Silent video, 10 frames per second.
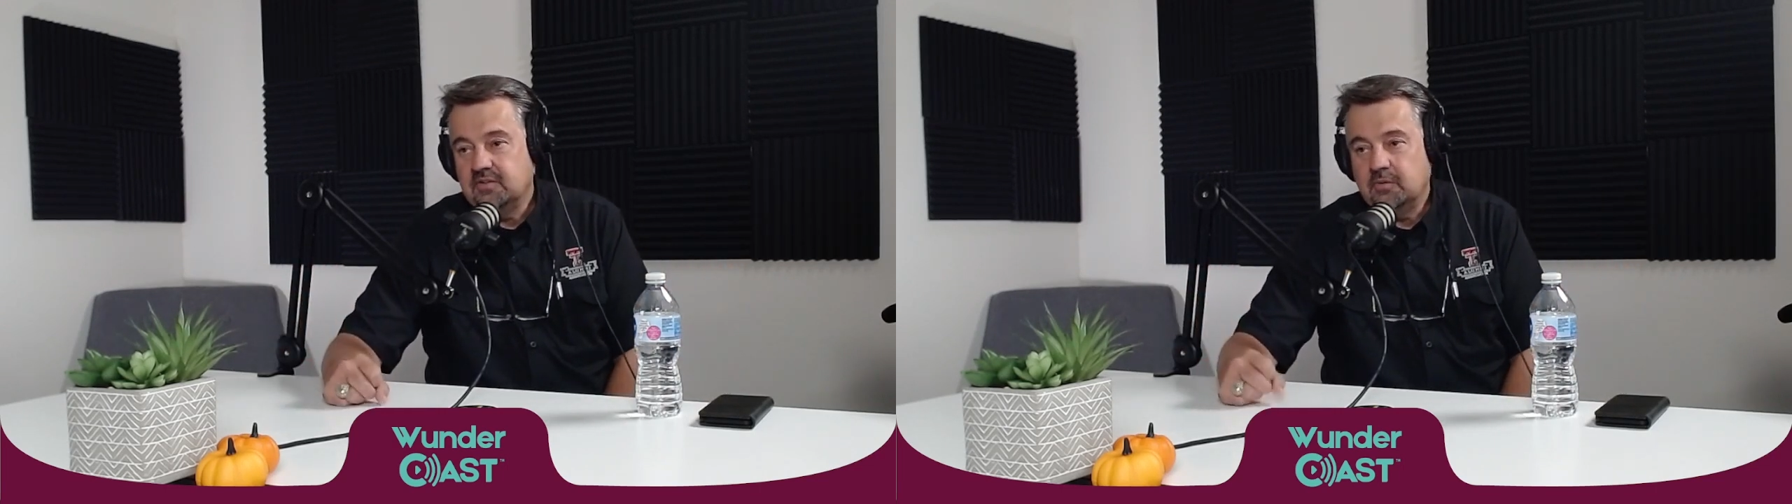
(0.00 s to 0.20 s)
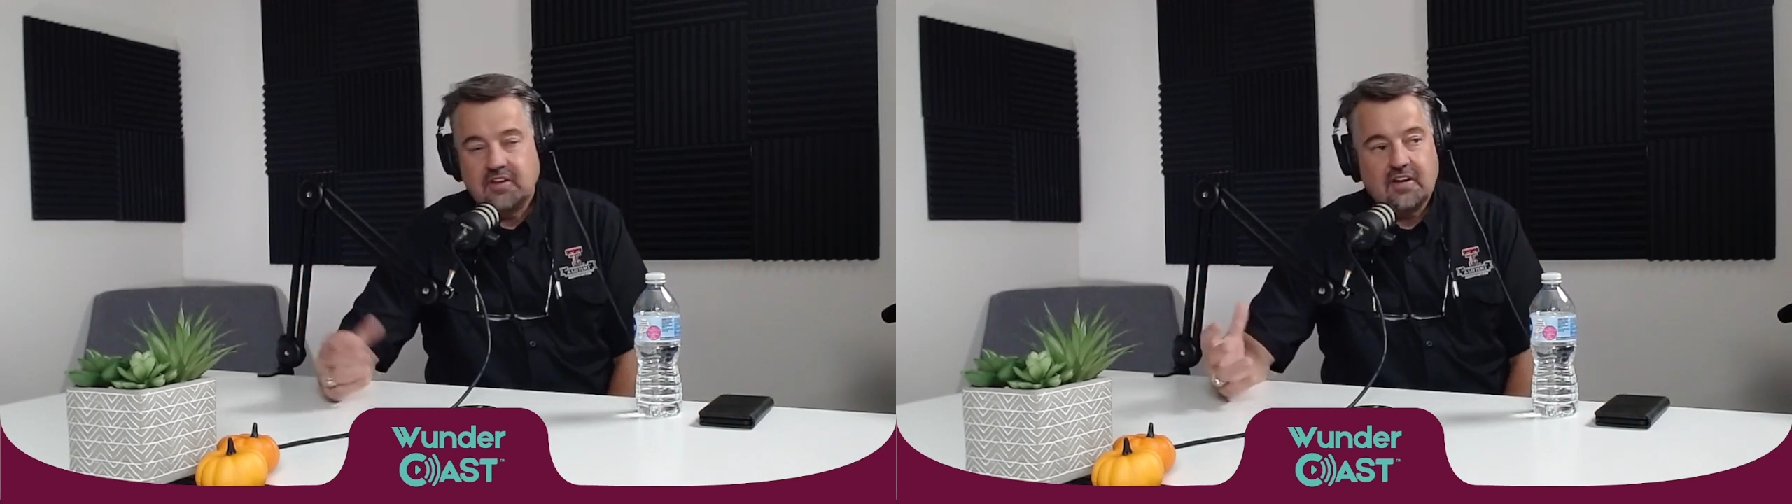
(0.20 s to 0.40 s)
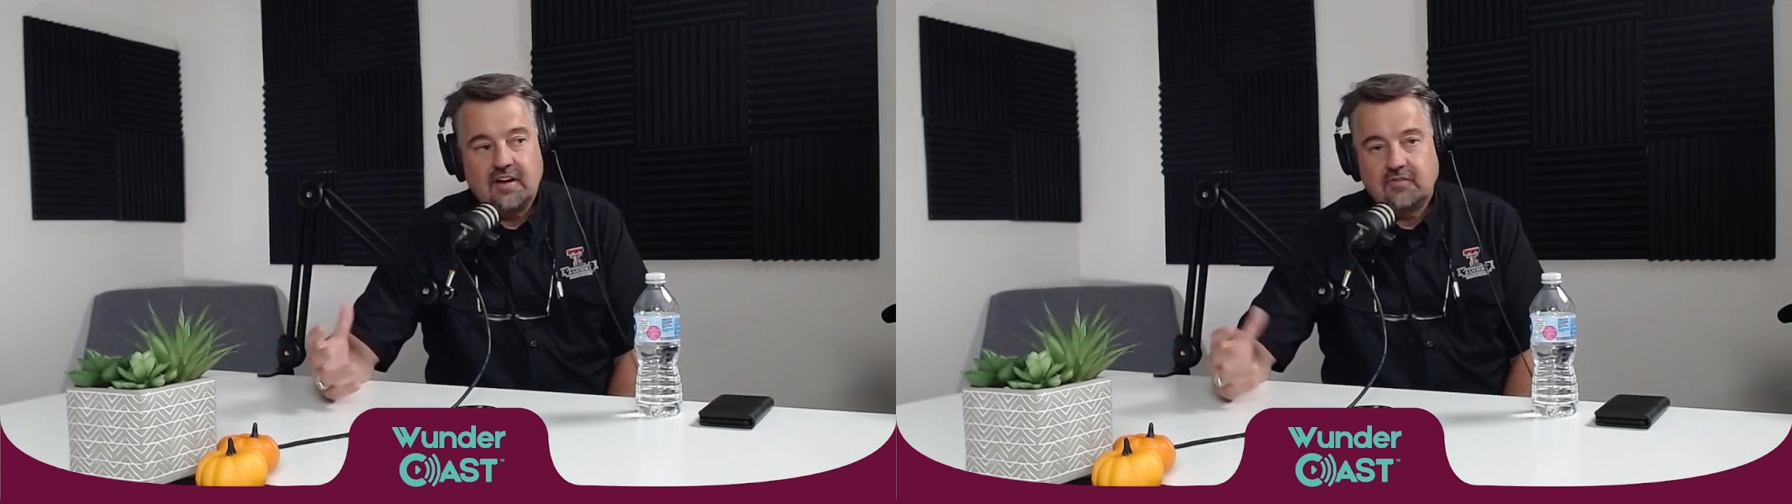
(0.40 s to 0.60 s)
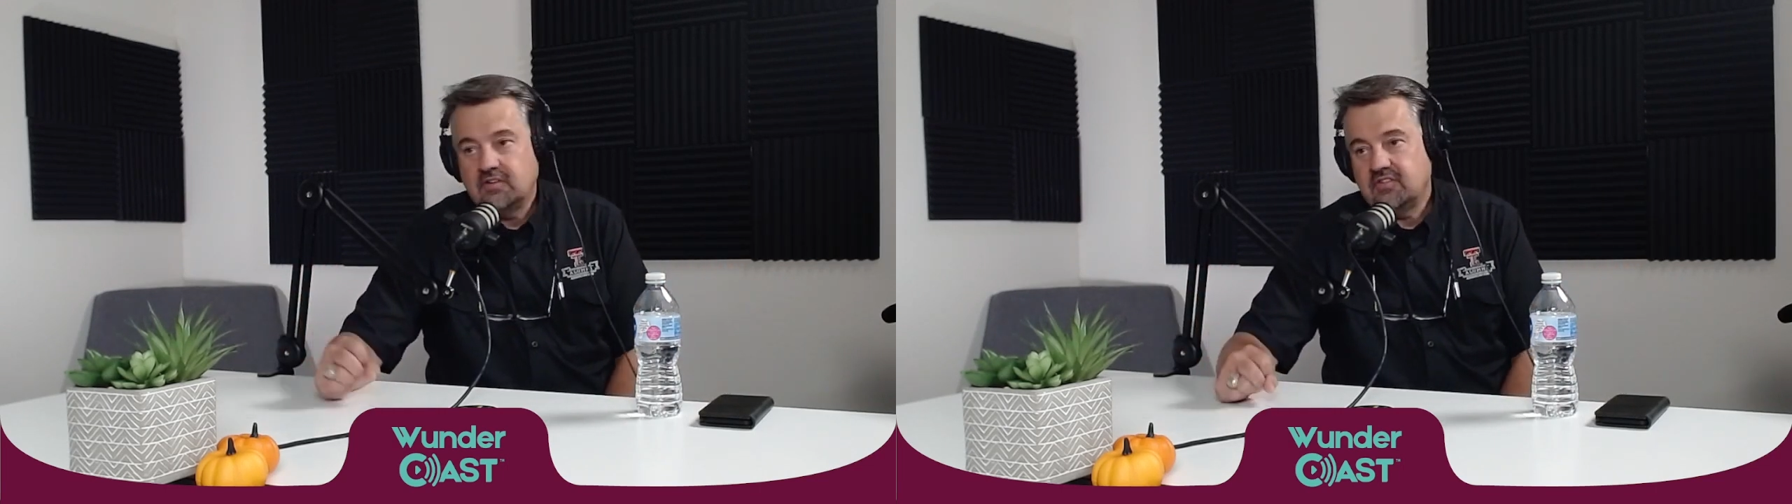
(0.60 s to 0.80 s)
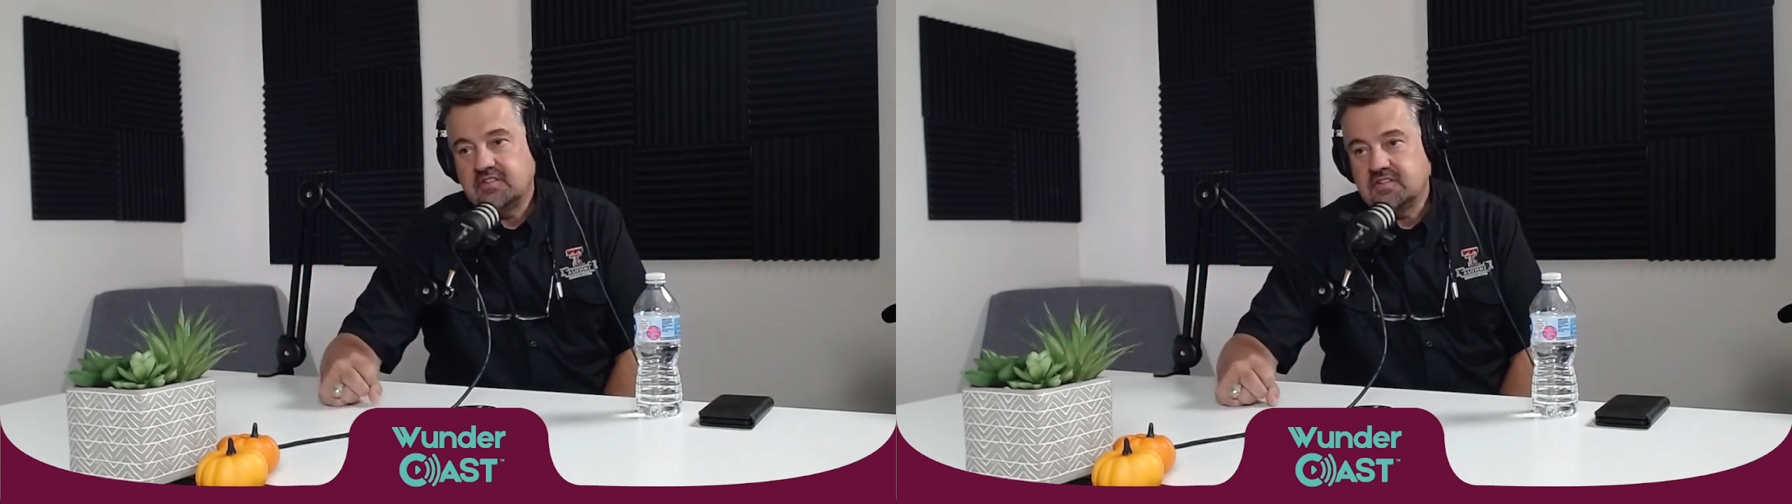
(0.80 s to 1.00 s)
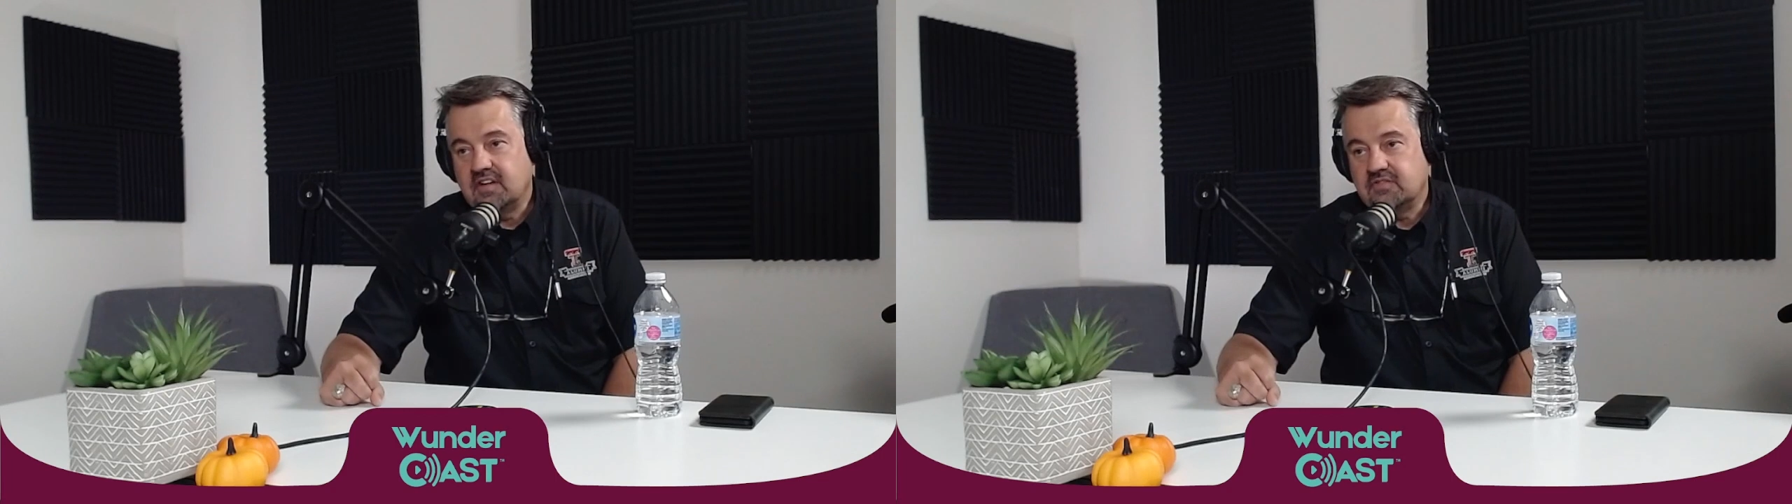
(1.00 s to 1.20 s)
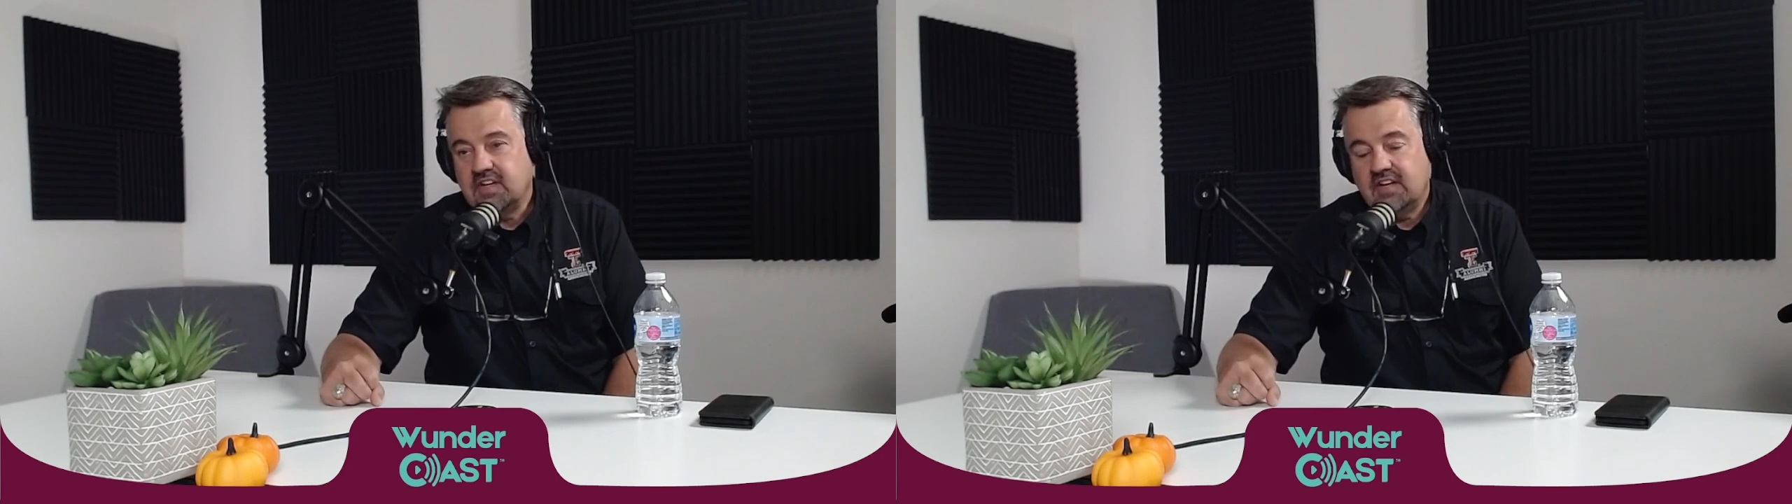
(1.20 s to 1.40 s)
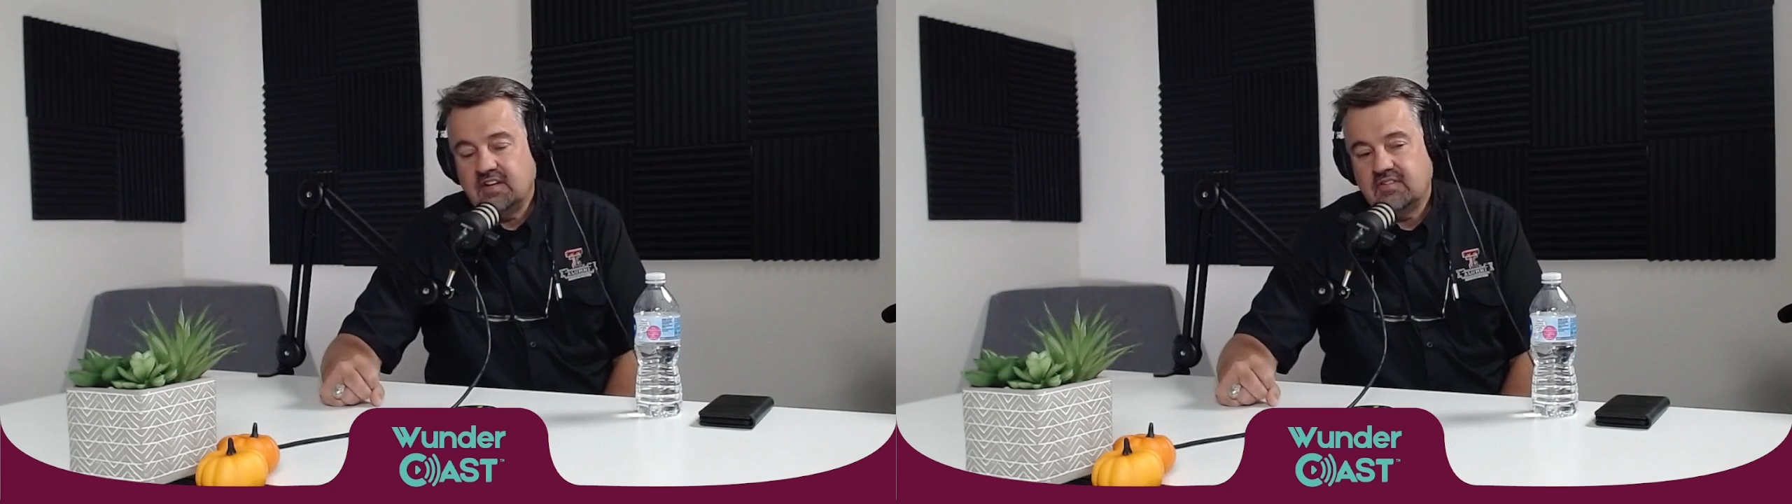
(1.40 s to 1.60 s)
with the conference and stuff,
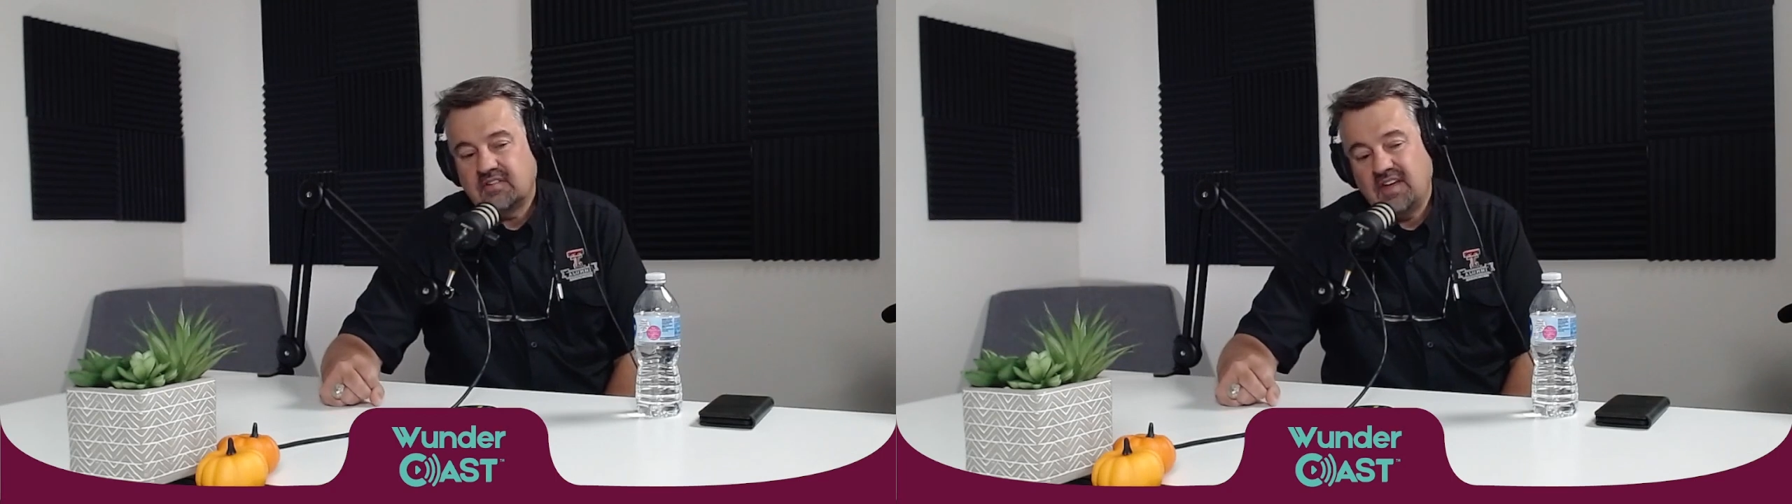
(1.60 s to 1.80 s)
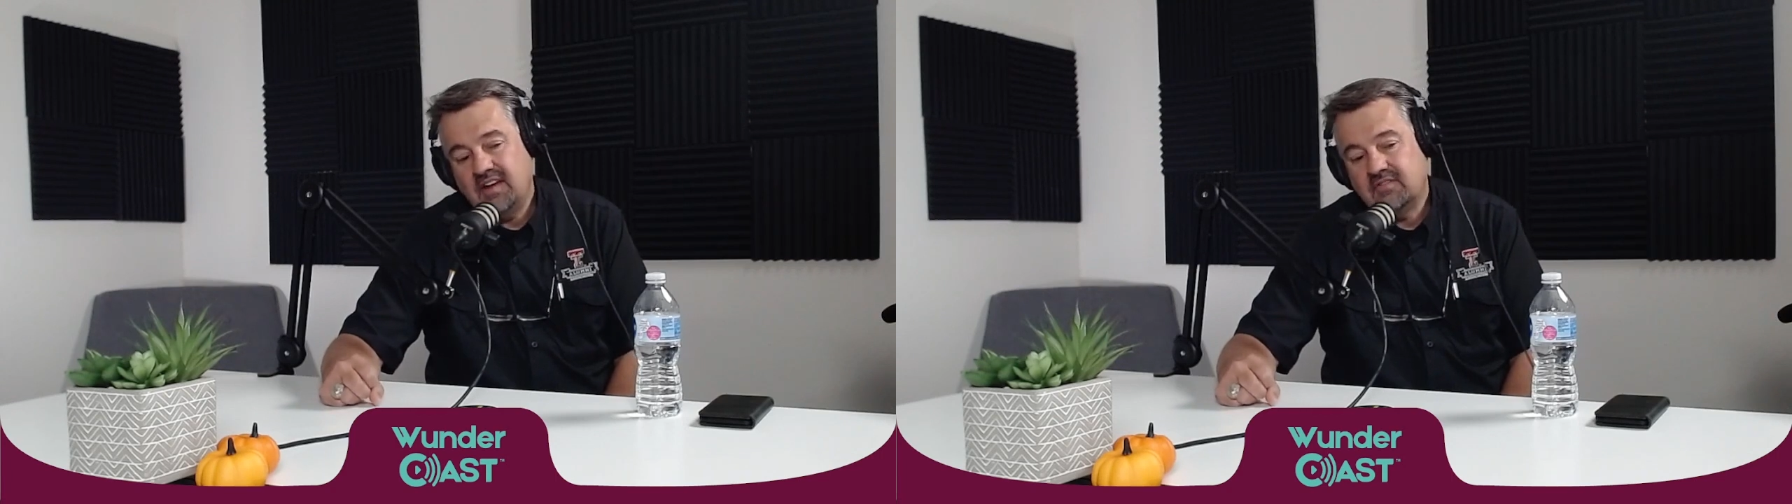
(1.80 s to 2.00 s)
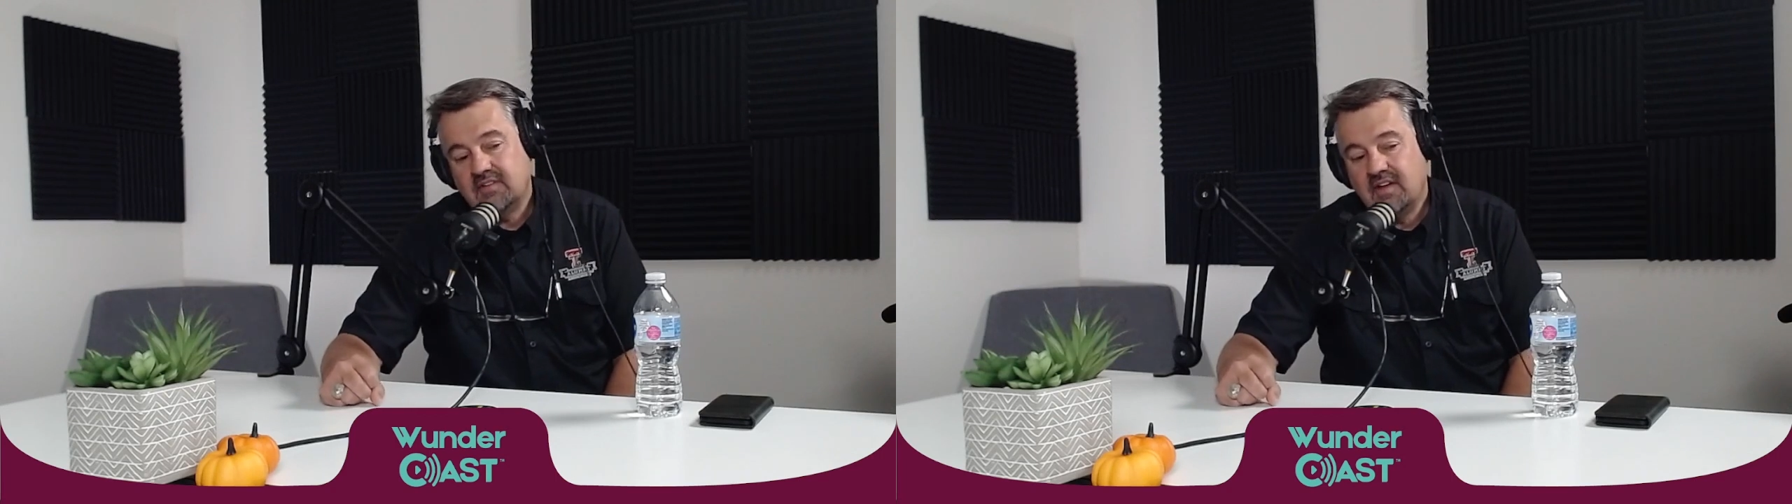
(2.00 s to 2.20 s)
Tech is kind of